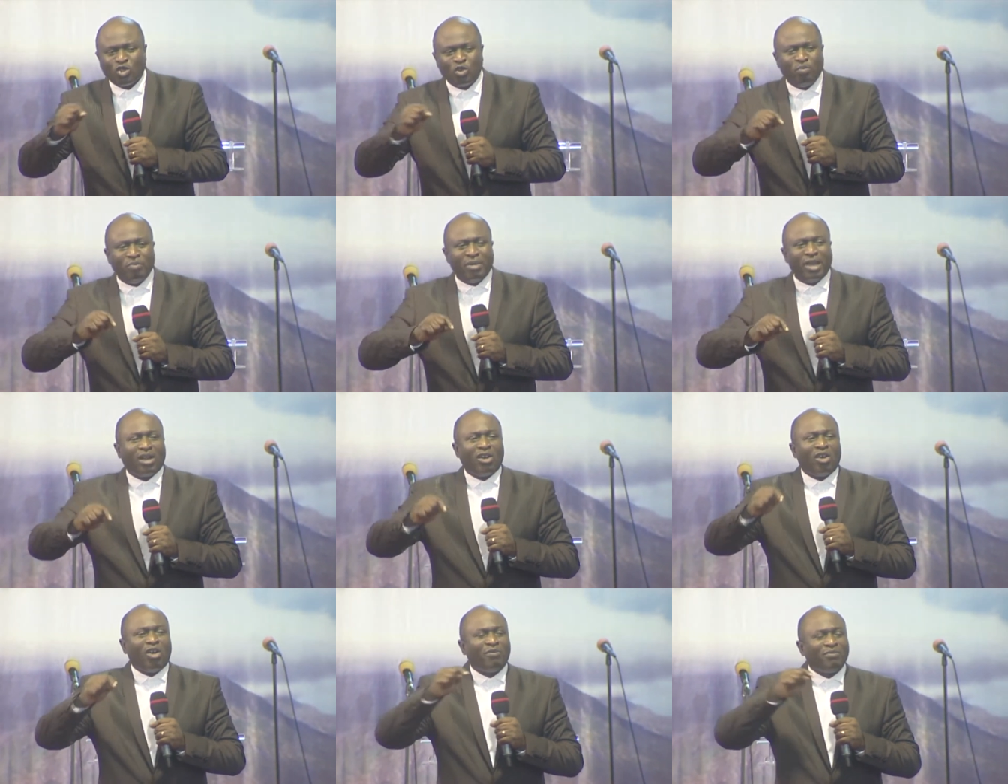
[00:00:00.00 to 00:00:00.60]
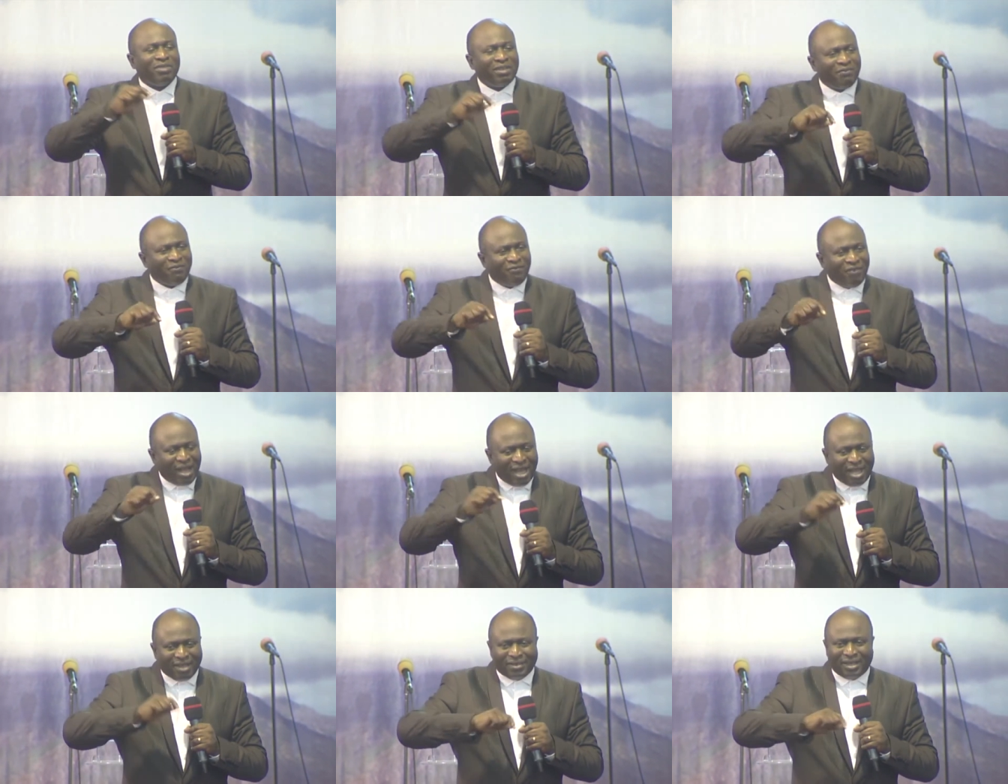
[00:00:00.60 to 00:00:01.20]
you make of the
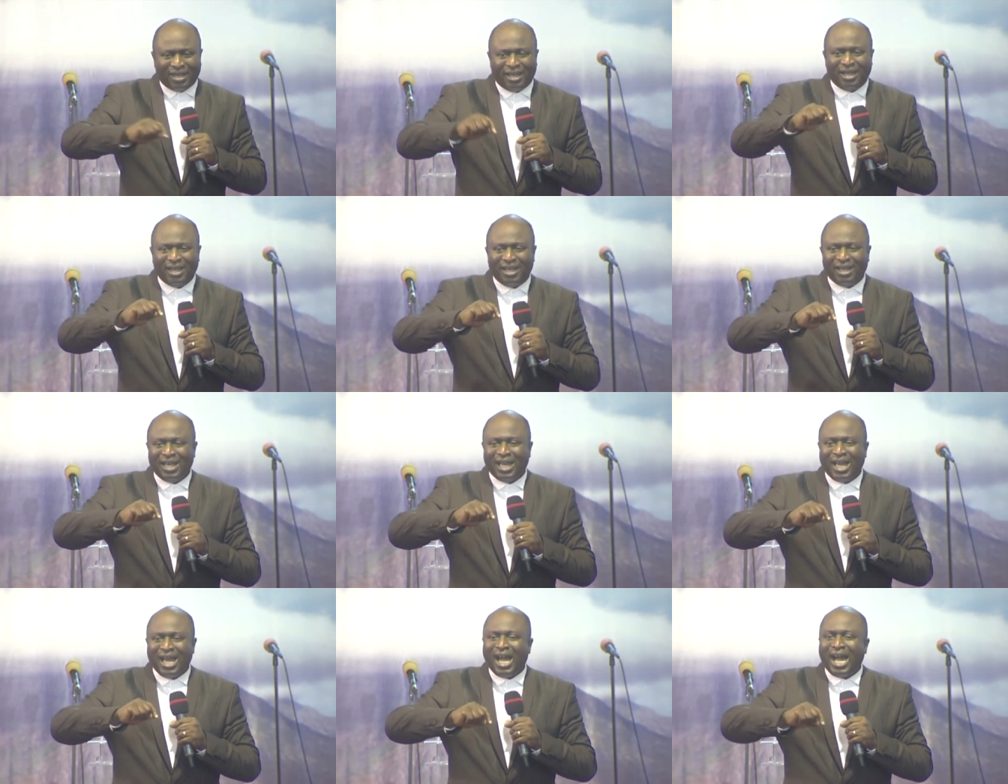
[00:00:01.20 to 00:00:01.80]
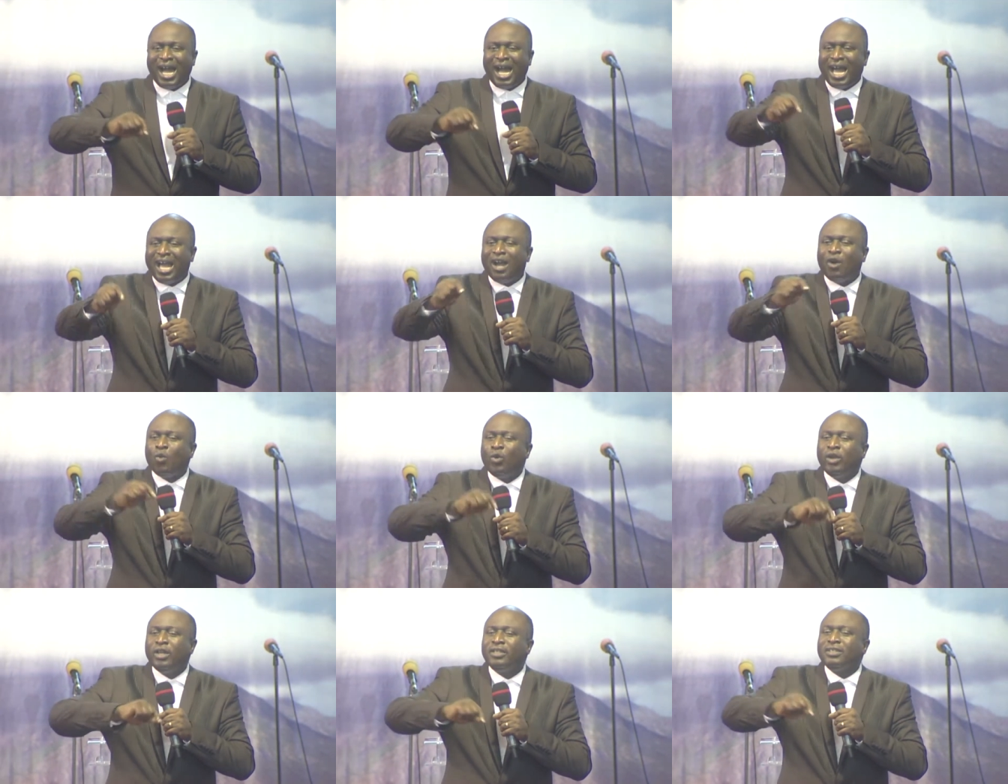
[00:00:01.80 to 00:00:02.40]
Father, I
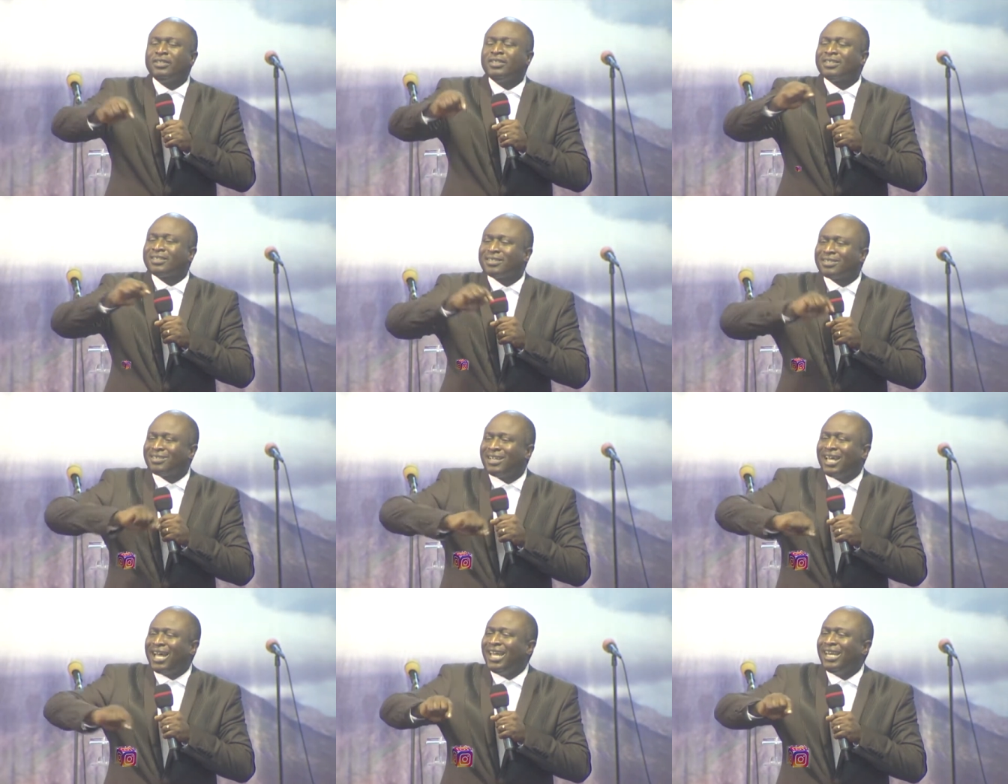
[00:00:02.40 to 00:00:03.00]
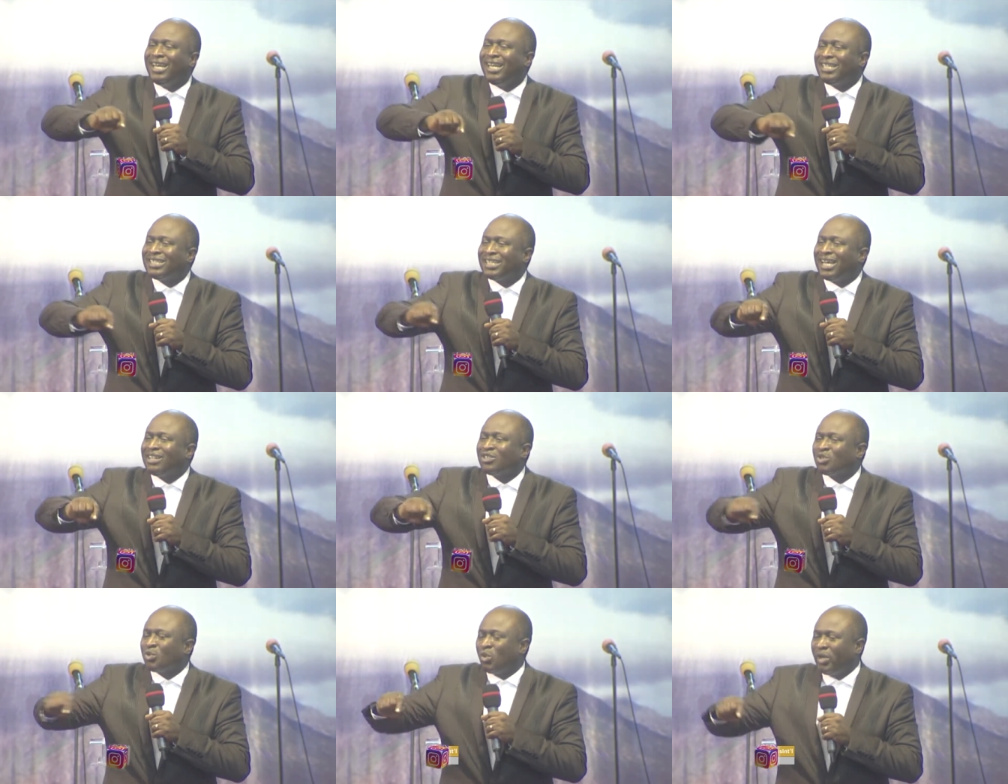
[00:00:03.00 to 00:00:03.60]
will sign it
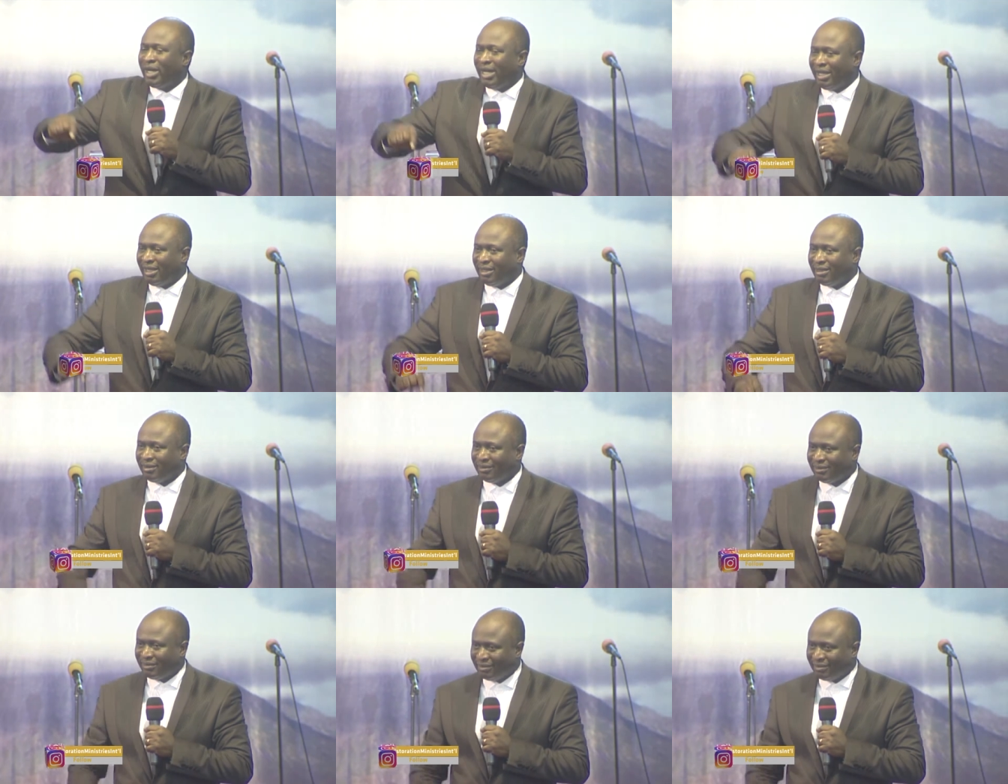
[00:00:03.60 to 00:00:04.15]
as well.